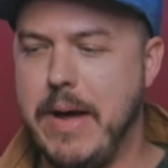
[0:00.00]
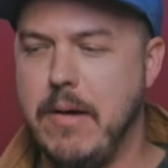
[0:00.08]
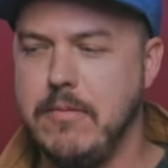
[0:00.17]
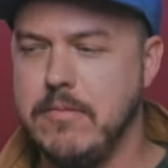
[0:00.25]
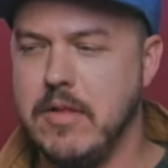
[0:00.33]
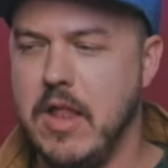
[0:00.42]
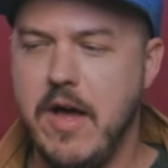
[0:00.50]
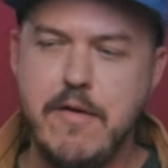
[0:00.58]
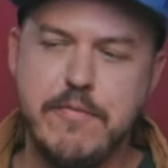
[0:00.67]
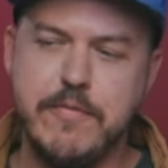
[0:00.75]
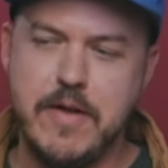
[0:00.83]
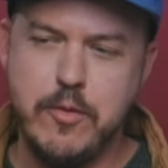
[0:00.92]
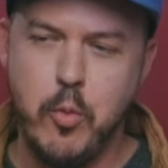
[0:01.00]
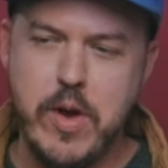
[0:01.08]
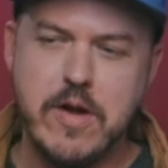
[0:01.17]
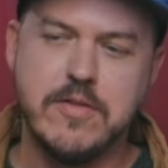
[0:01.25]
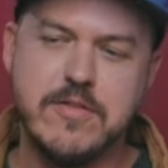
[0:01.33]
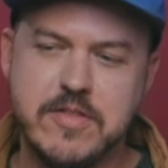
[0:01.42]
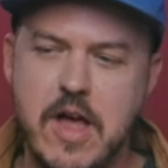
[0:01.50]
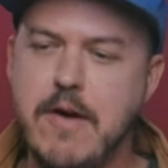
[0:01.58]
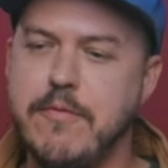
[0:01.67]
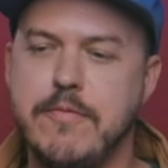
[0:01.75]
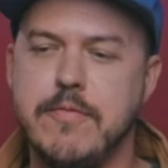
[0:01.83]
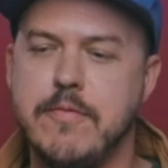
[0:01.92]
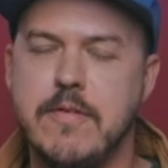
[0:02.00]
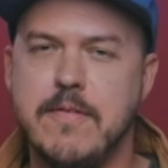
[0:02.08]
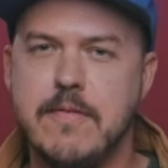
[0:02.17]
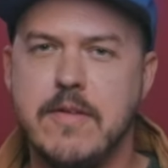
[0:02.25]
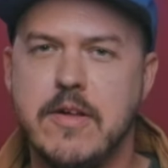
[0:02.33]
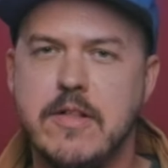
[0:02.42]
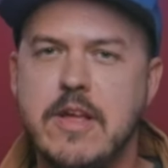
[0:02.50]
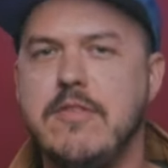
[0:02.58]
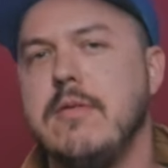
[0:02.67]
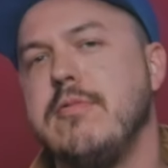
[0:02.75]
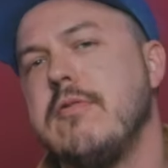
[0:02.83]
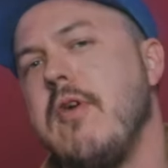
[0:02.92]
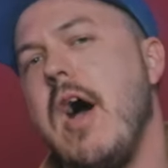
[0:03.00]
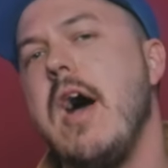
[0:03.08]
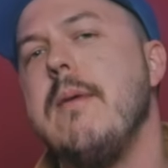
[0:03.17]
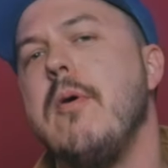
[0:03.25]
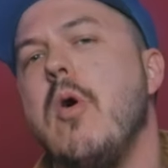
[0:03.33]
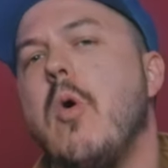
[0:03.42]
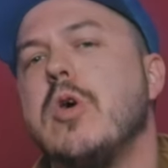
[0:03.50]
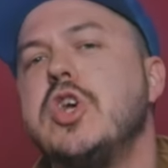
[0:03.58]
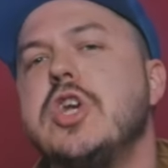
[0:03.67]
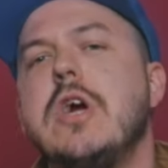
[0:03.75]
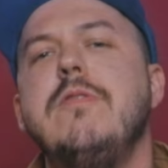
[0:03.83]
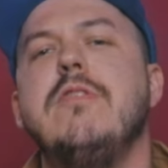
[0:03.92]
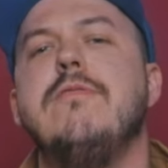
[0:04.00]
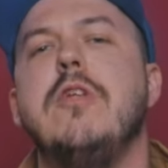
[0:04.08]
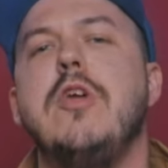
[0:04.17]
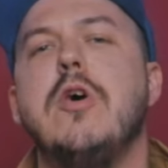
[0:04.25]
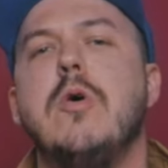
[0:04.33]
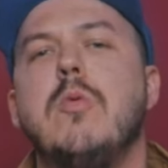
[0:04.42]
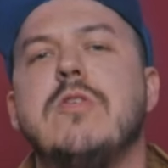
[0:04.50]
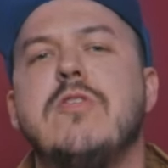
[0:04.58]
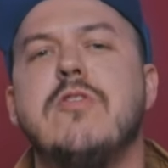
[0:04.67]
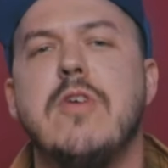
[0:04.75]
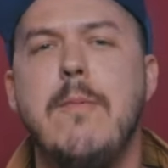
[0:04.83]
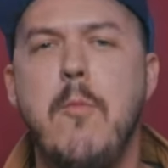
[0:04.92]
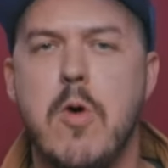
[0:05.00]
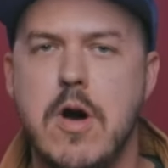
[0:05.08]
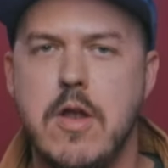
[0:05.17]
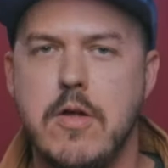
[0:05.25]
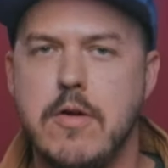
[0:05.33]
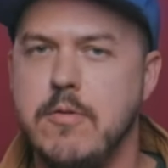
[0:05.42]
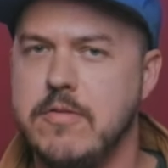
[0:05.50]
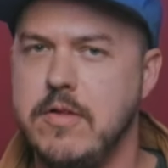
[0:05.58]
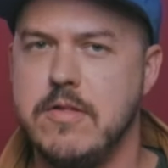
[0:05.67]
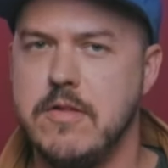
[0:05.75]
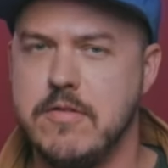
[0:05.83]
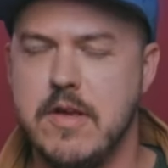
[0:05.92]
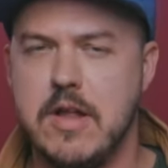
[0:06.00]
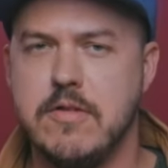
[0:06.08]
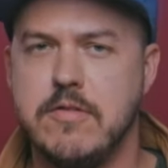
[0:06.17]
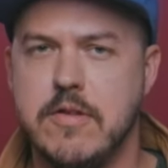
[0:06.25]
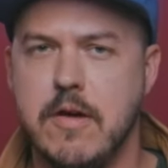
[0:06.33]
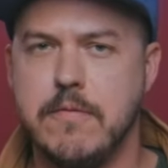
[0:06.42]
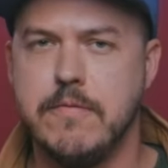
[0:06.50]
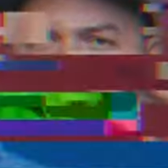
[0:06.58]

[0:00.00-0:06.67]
about life and weird stuff, click subscribe or share this video with someone who's into this kind of stuff.